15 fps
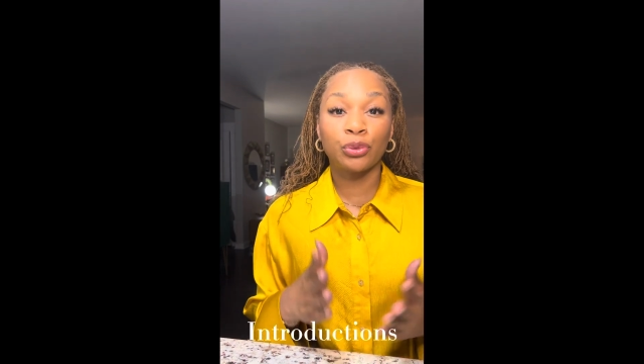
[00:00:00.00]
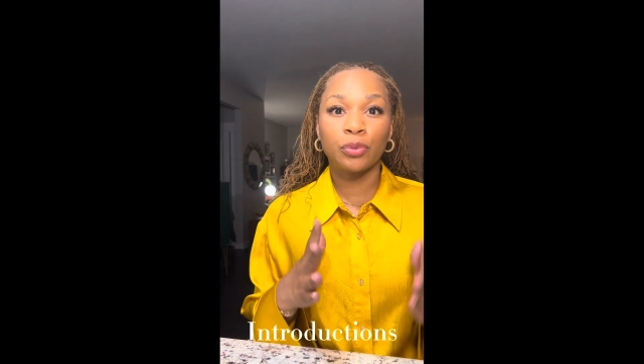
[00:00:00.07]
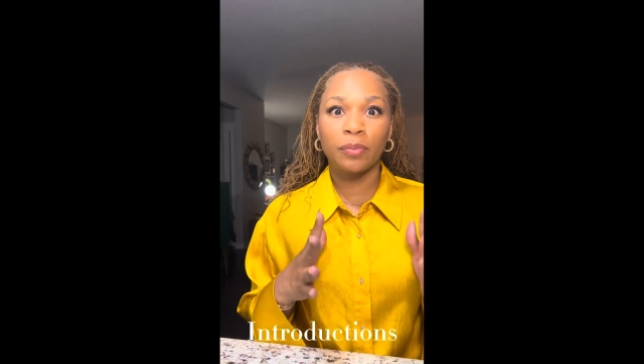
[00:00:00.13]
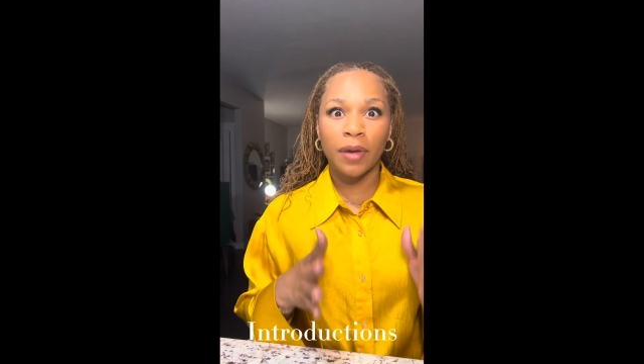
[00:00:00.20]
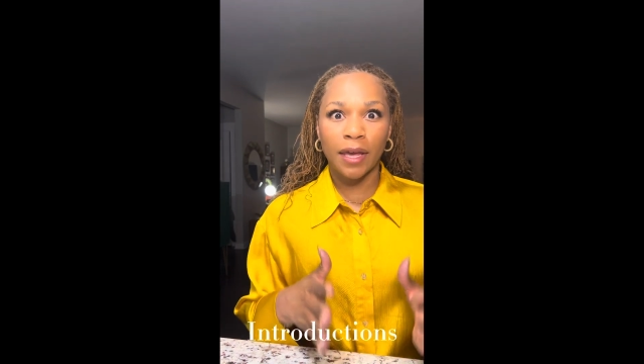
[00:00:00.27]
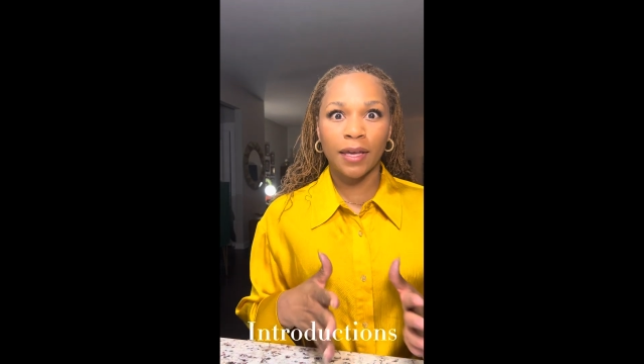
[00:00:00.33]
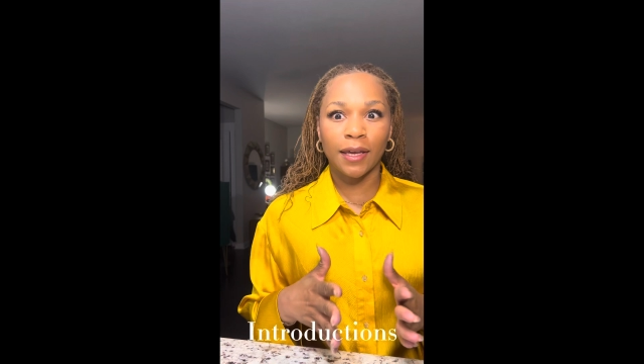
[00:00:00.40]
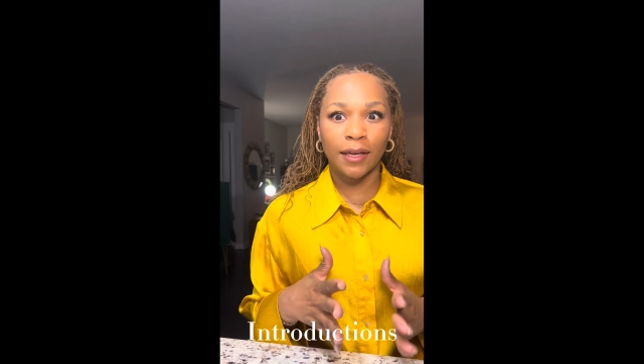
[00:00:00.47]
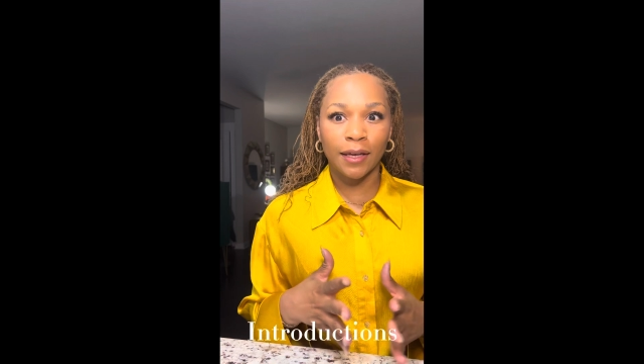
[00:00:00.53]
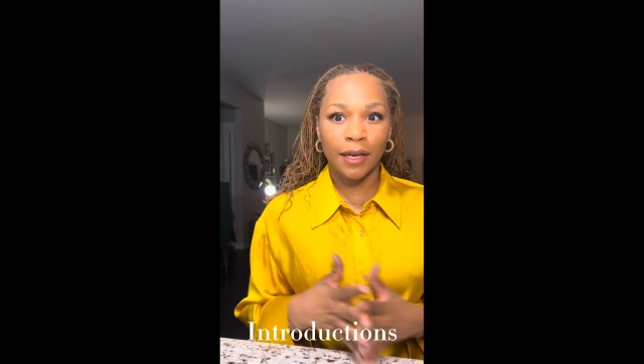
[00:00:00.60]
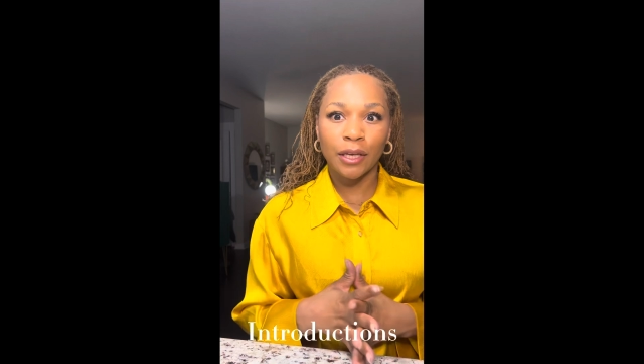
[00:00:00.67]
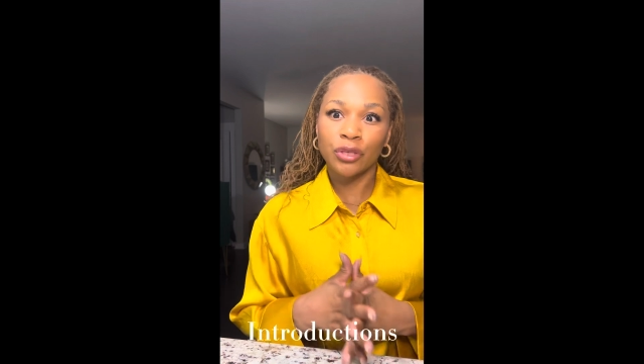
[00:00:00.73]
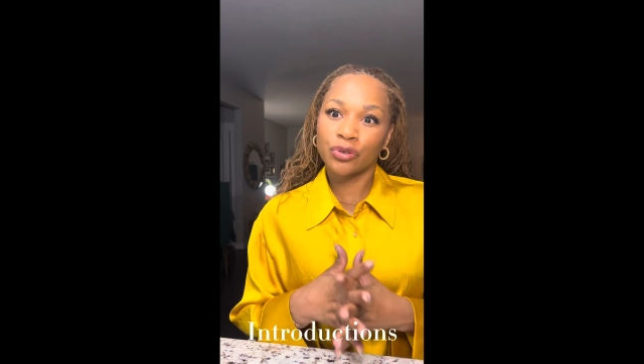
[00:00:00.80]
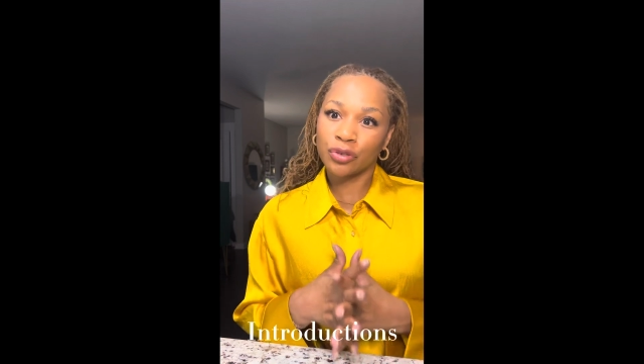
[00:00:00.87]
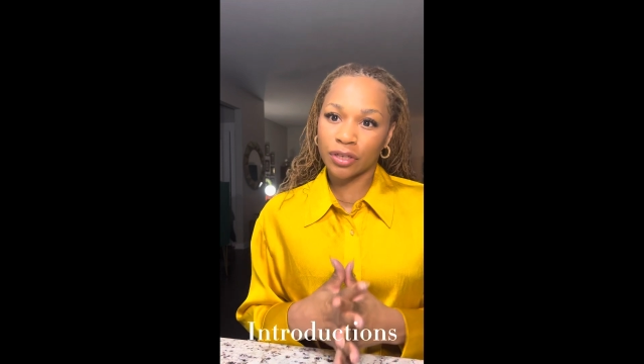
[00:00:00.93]
making
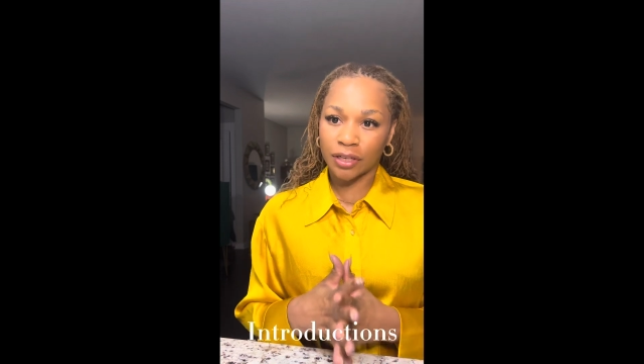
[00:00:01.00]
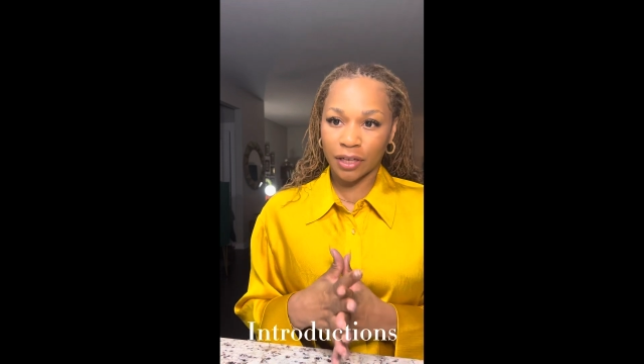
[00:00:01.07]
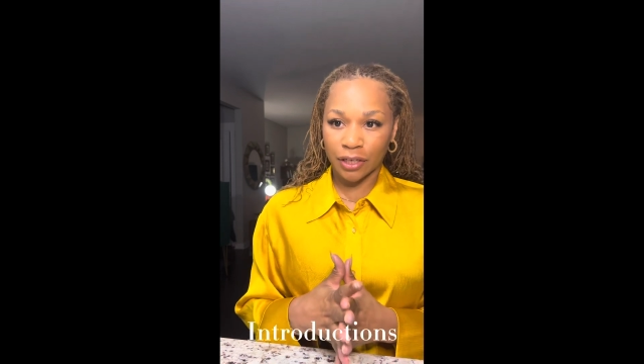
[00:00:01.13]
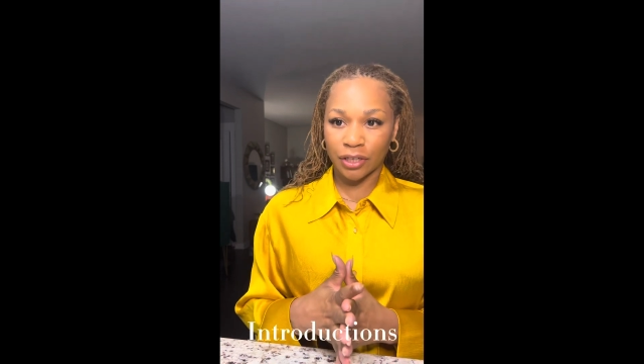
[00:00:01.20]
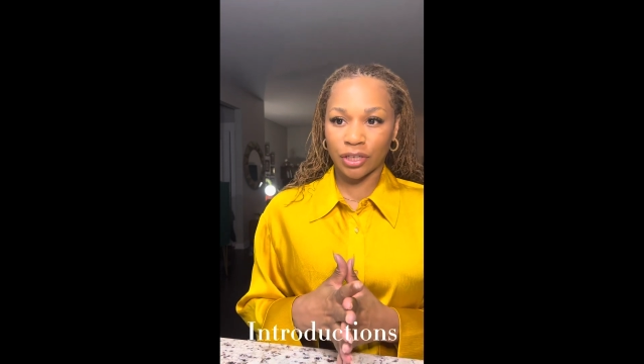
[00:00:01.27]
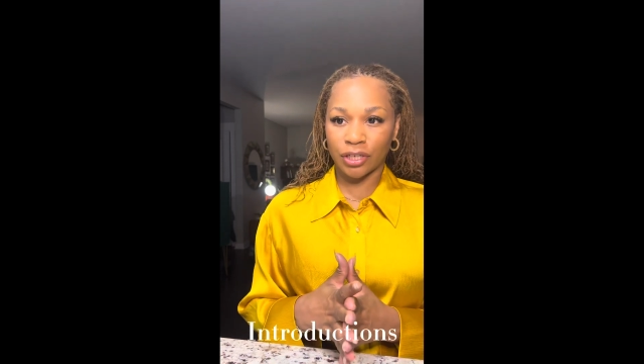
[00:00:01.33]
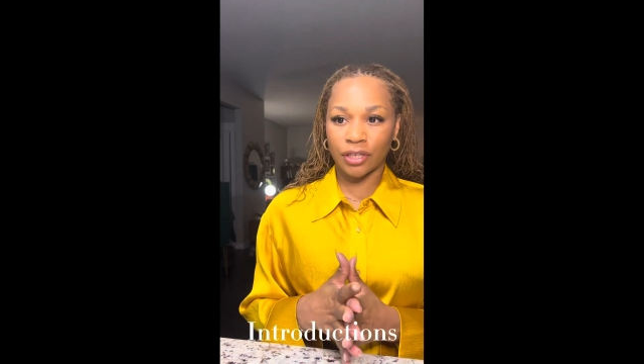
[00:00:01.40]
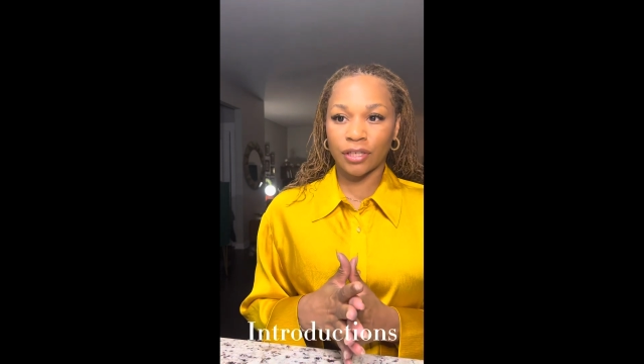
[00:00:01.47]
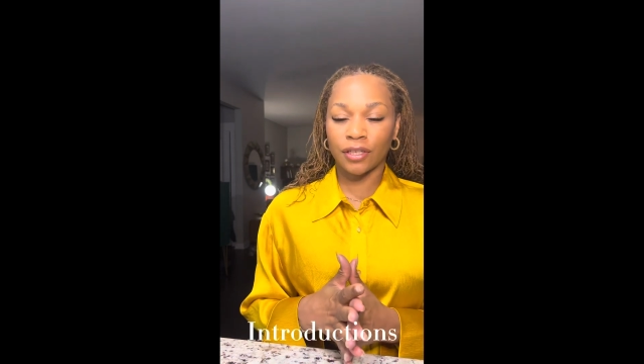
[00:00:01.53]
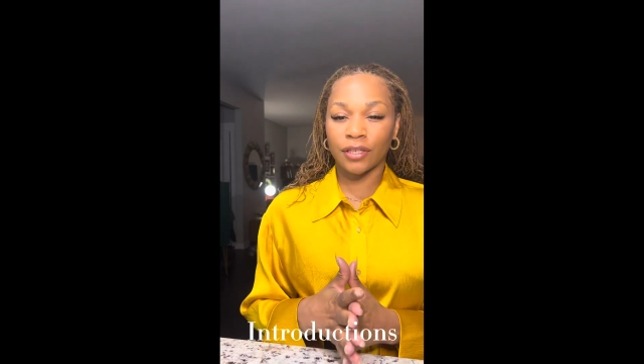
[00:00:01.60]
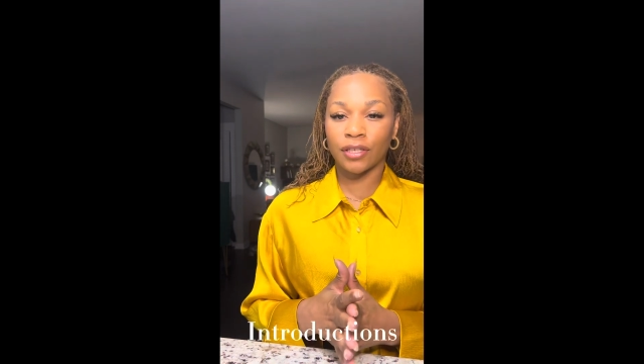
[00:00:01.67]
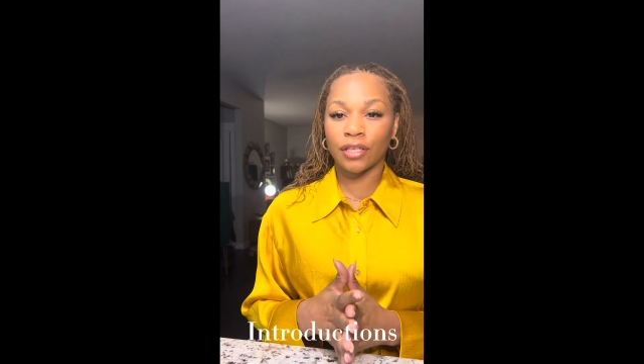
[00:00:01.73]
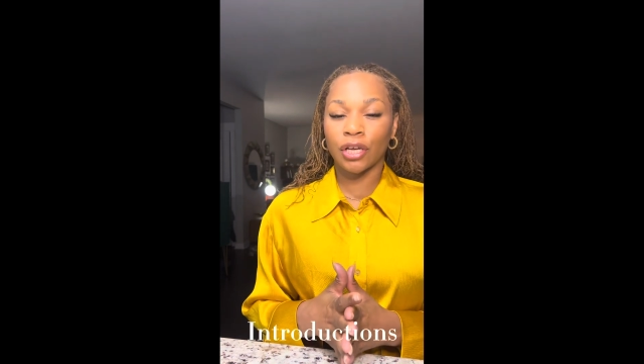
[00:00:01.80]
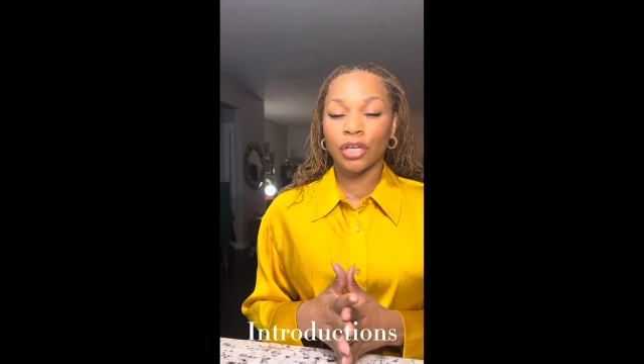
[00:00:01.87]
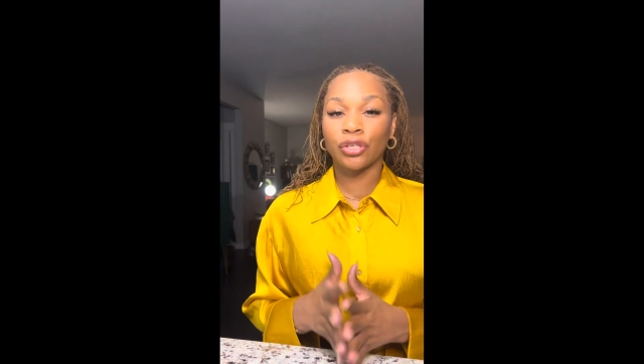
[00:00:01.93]
introductions.